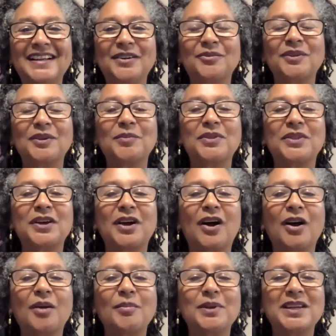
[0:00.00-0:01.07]
Ring with the
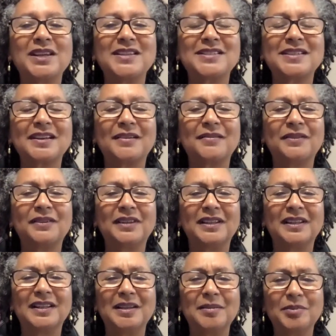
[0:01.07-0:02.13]
harmonies of
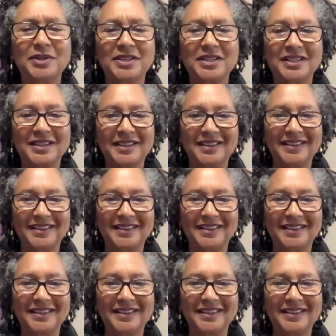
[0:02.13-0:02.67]
liberty.